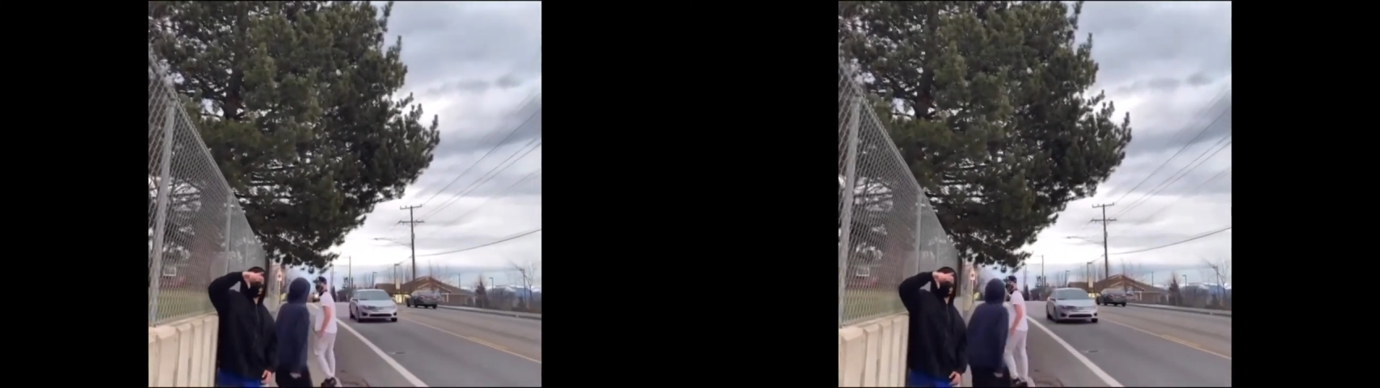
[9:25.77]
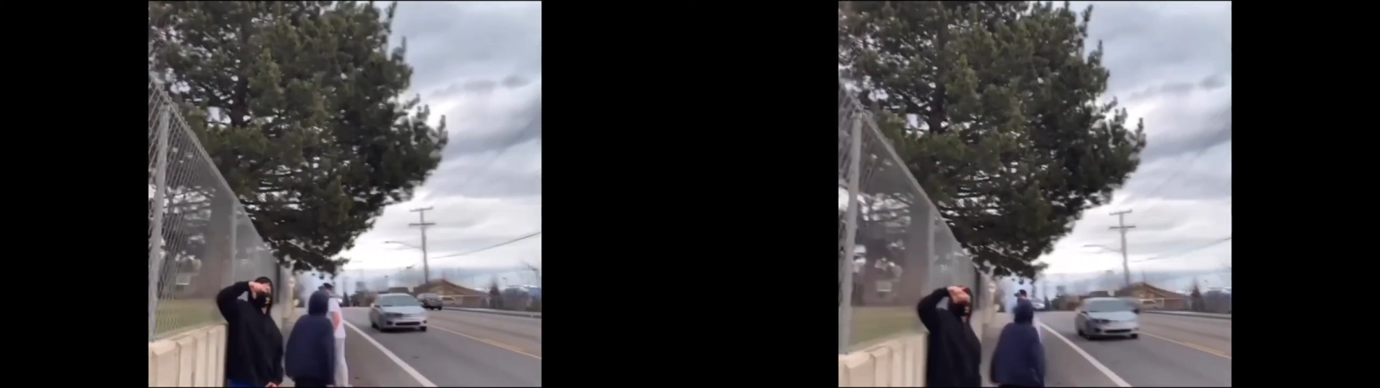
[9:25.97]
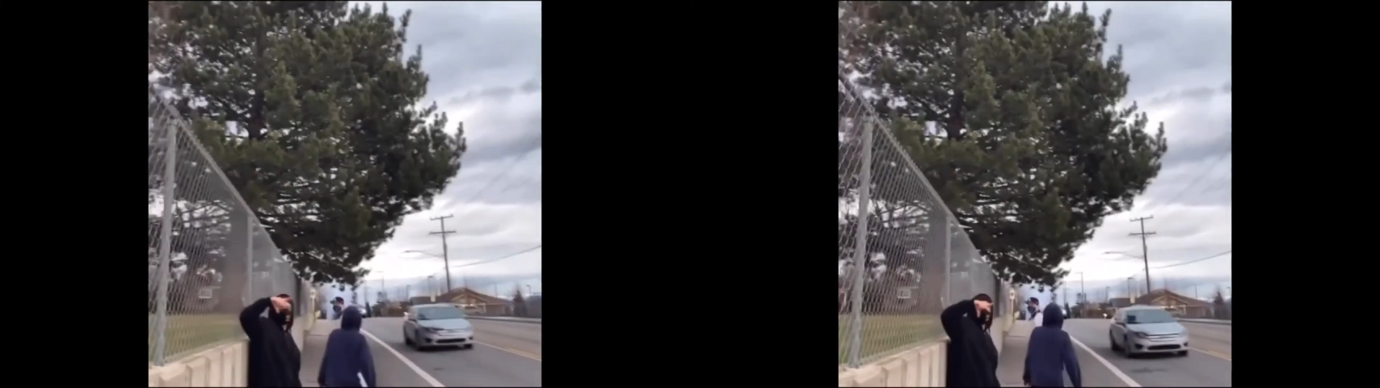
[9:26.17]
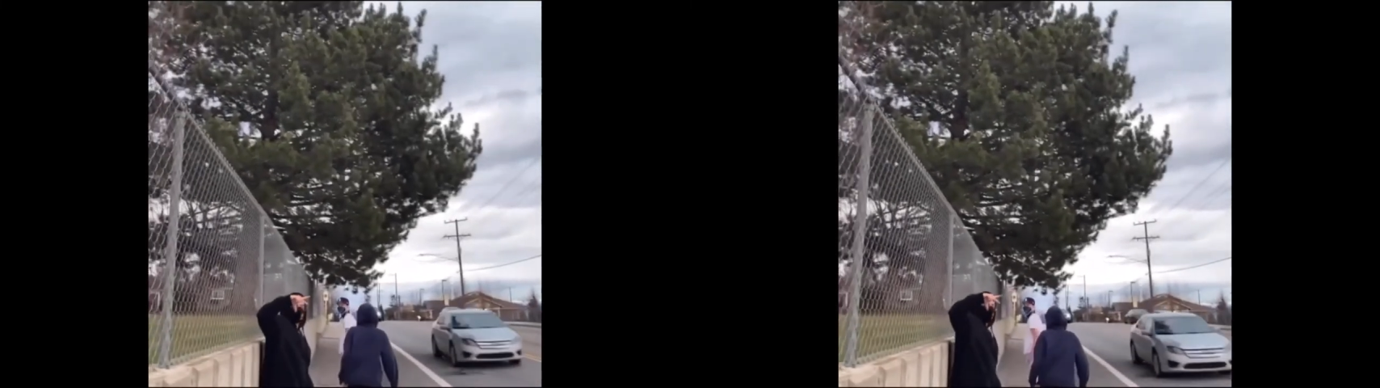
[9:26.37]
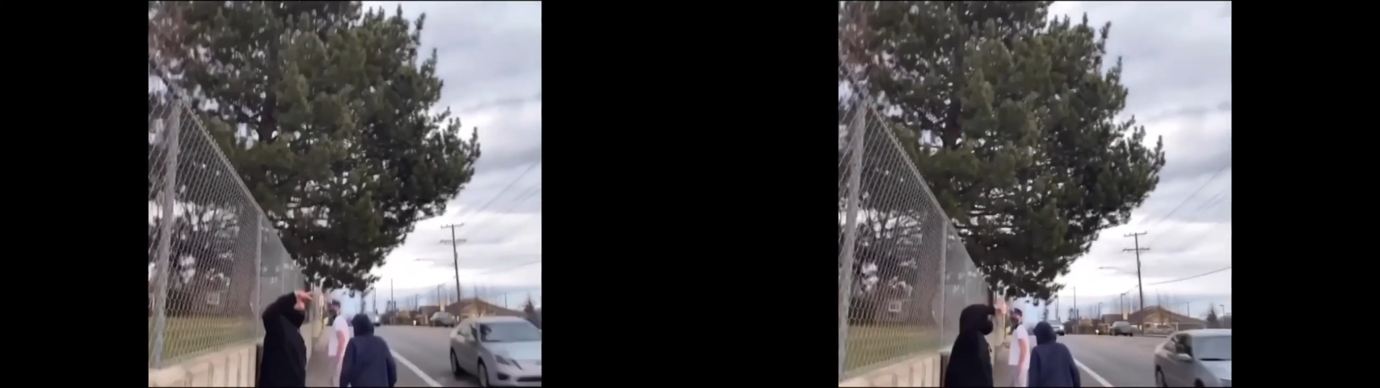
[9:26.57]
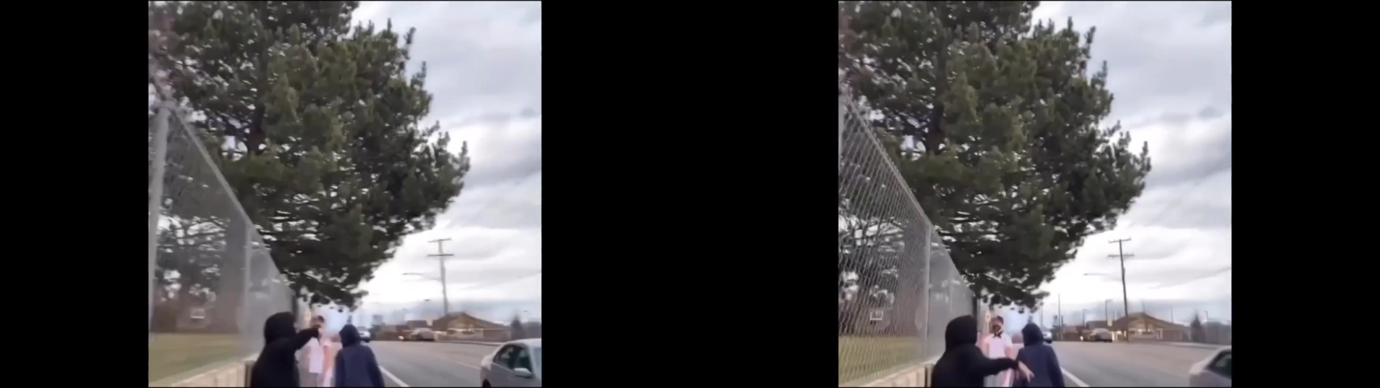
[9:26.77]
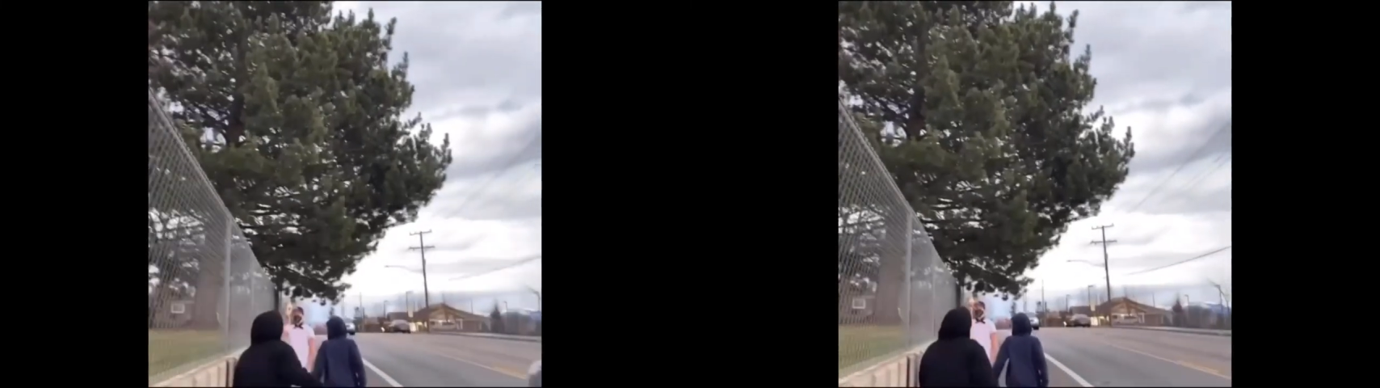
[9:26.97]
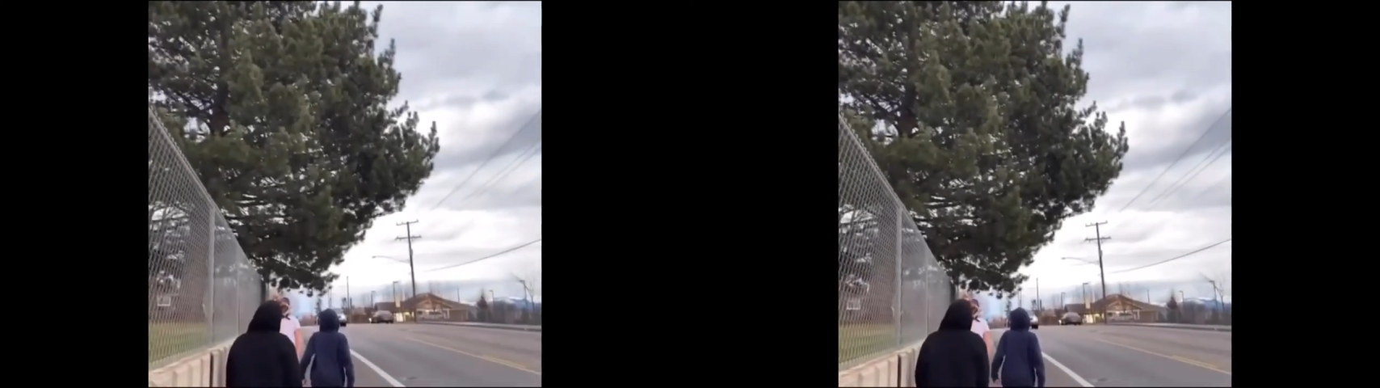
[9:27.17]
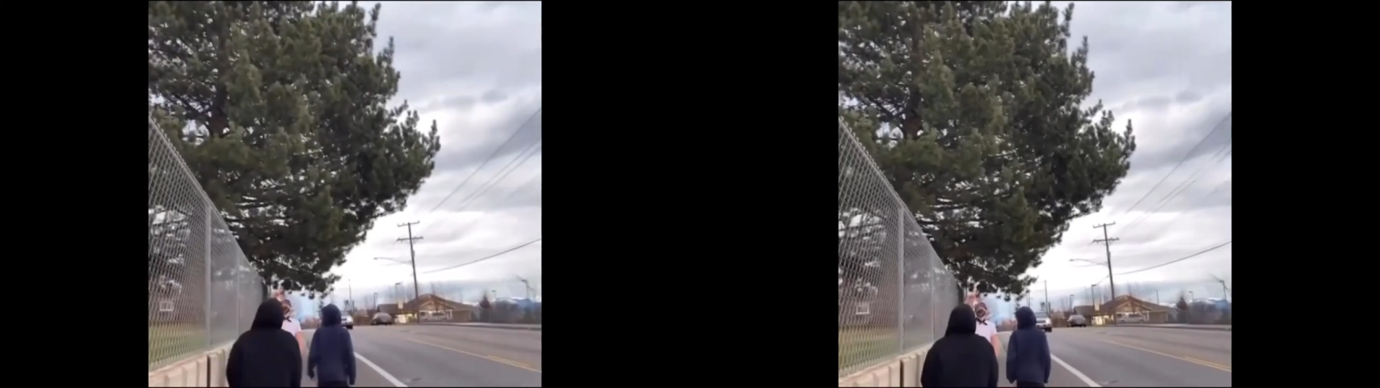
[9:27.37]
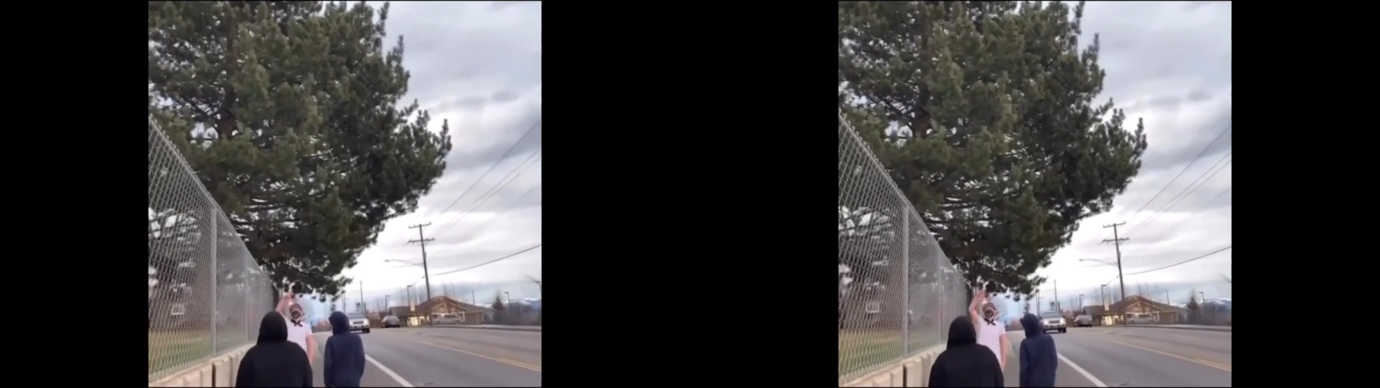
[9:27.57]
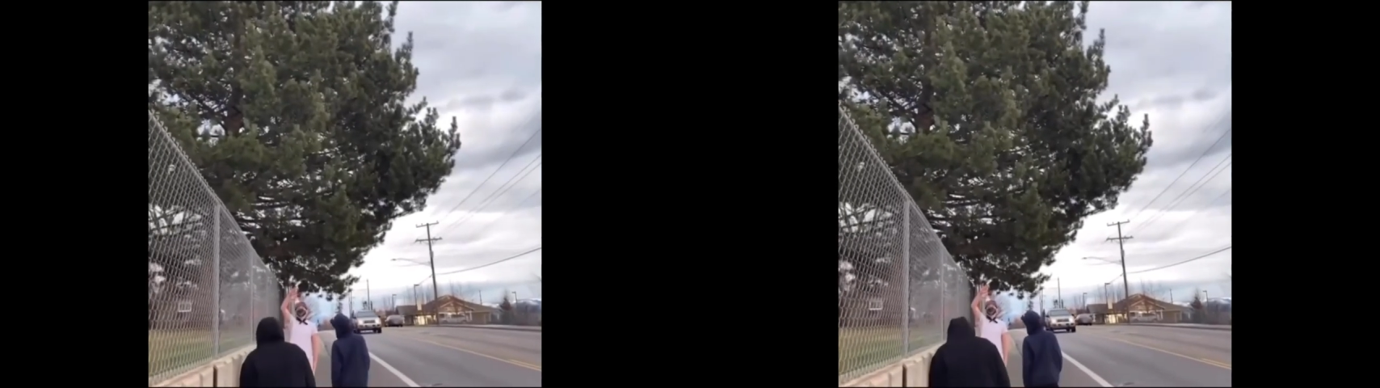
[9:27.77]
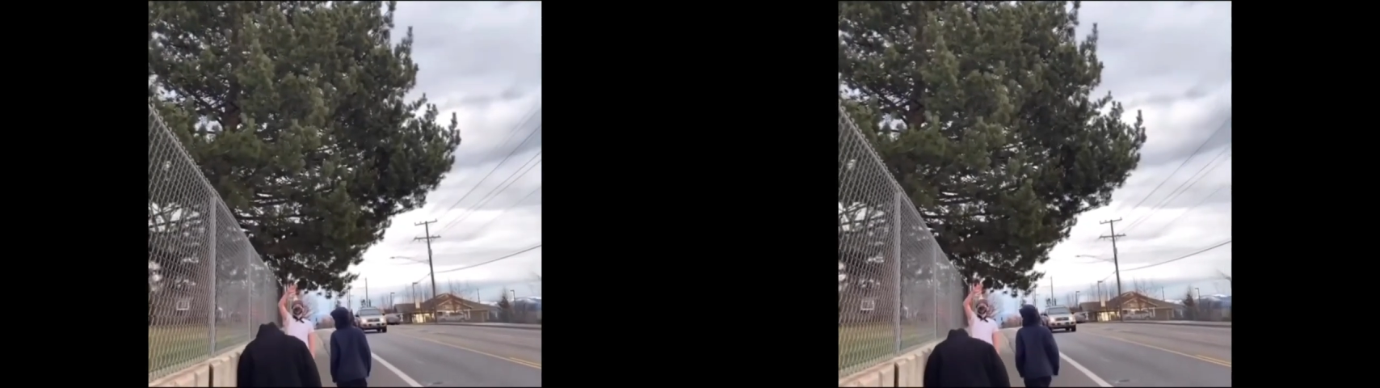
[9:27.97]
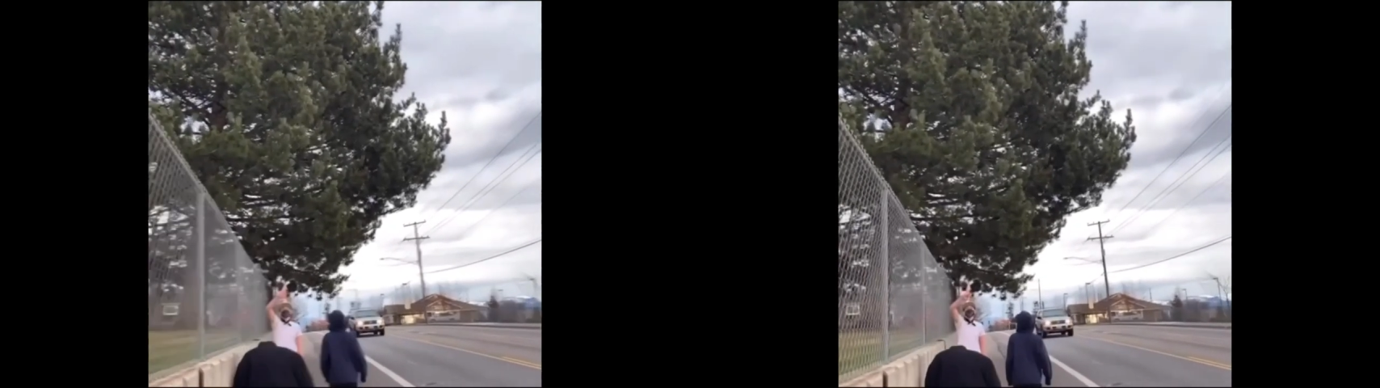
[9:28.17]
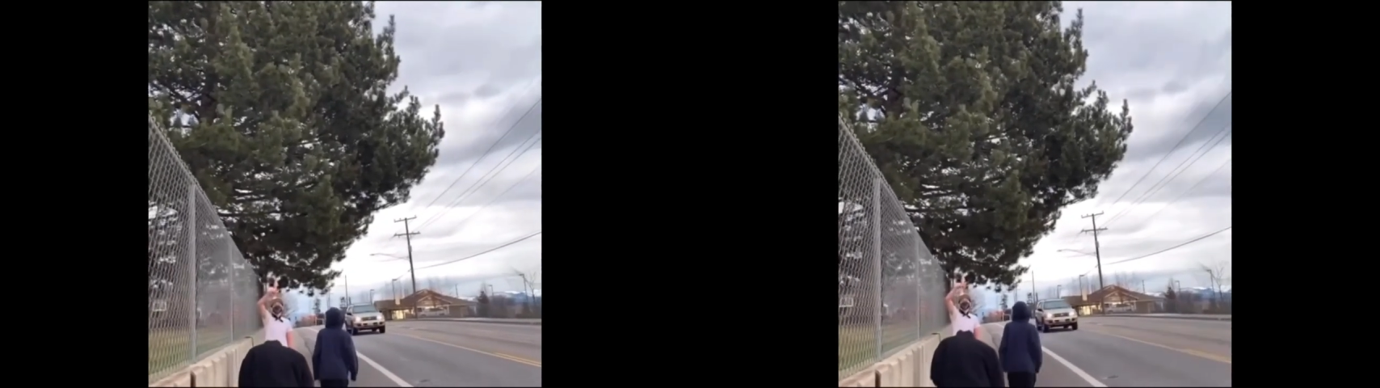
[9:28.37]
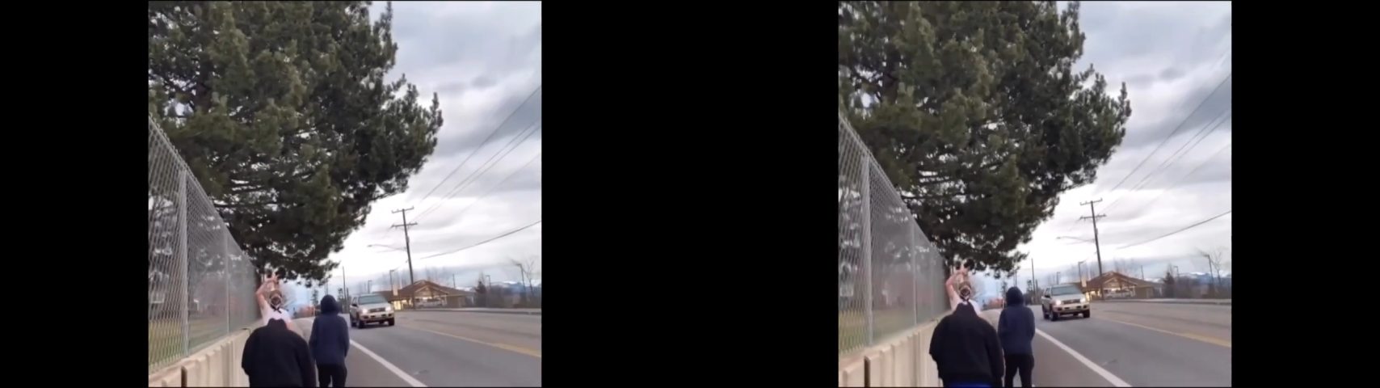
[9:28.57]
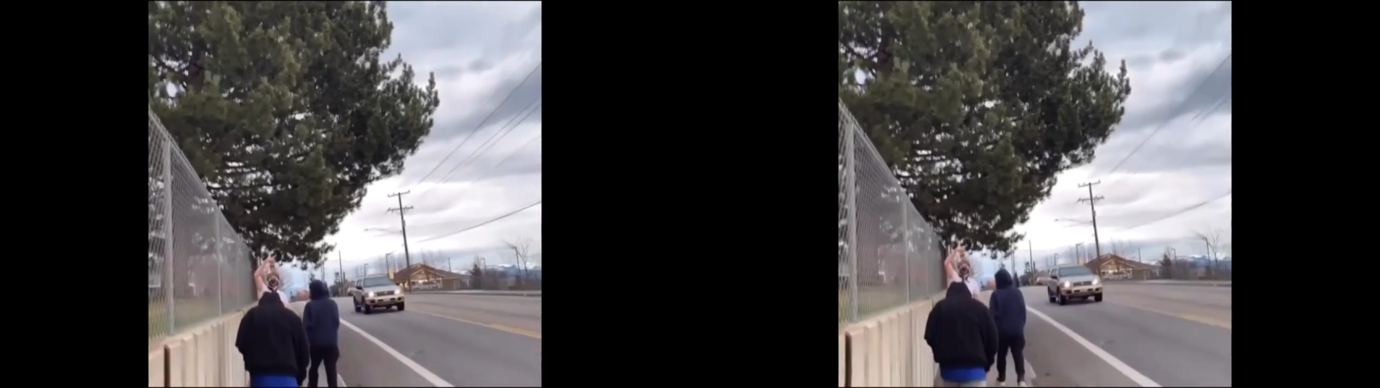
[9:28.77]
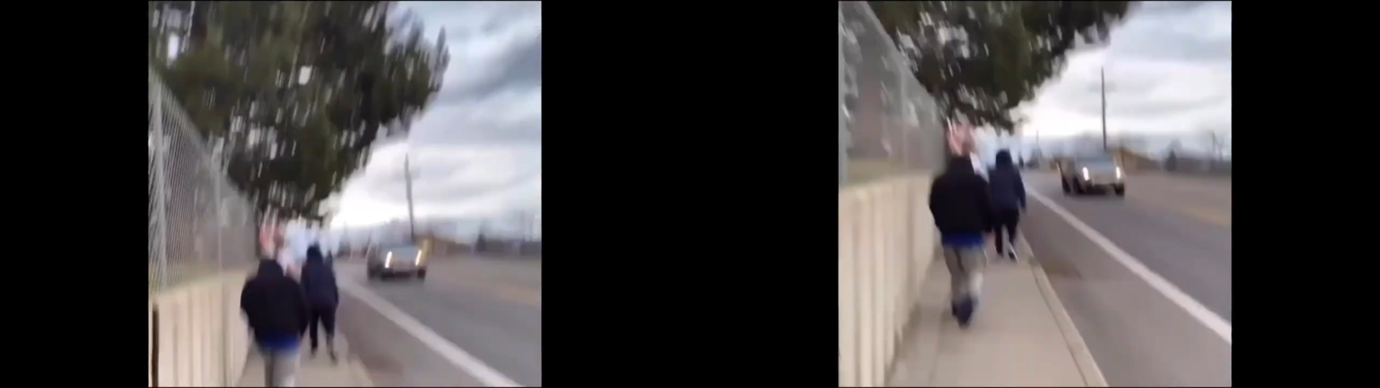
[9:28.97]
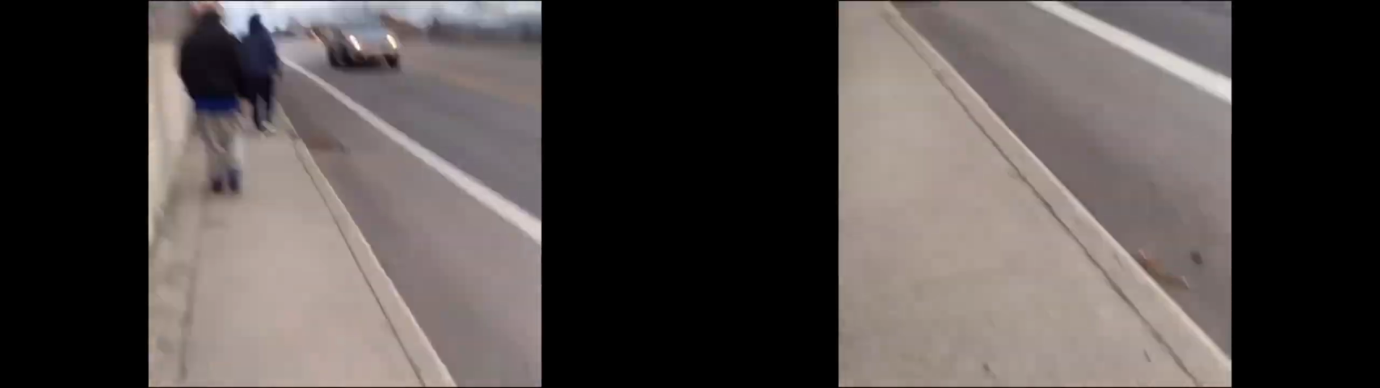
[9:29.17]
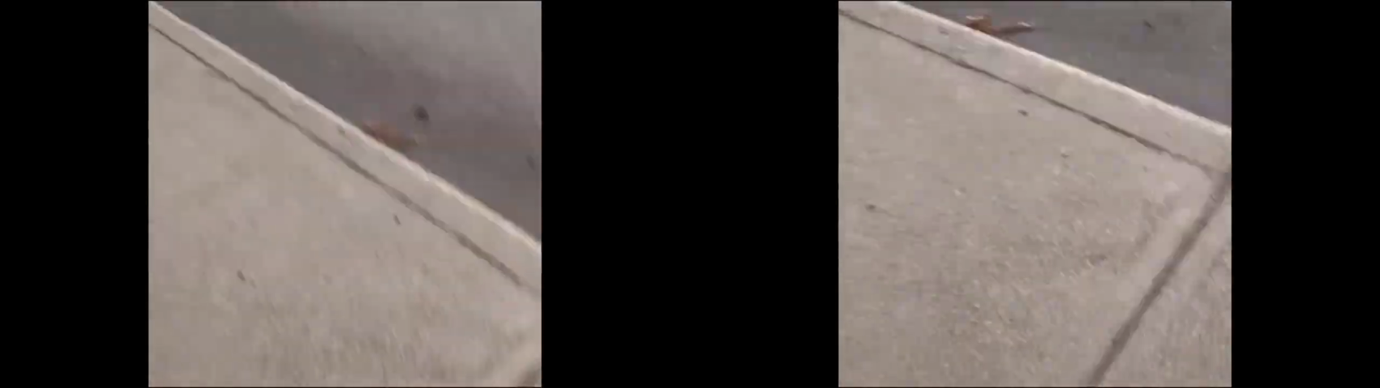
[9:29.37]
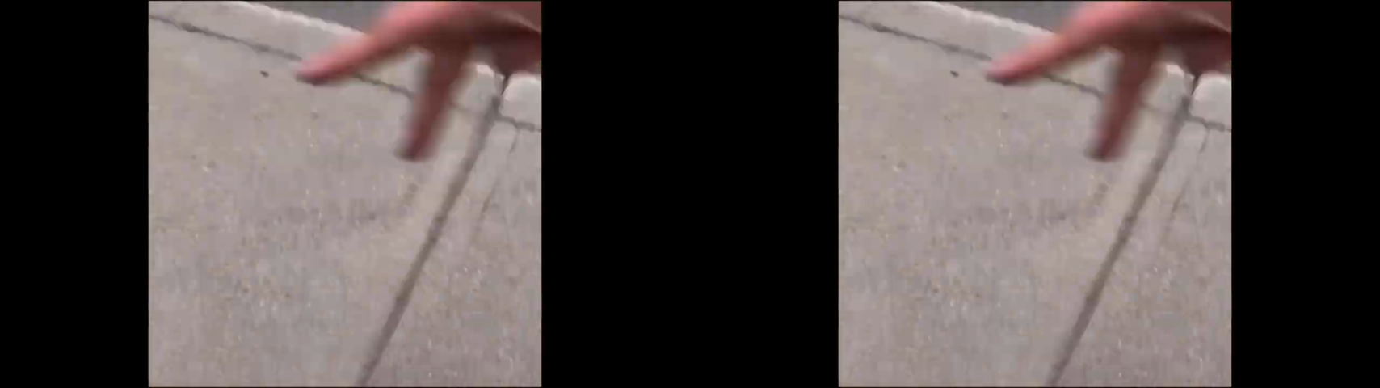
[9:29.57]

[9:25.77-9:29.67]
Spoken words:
No face is visible, so there are no lips to read.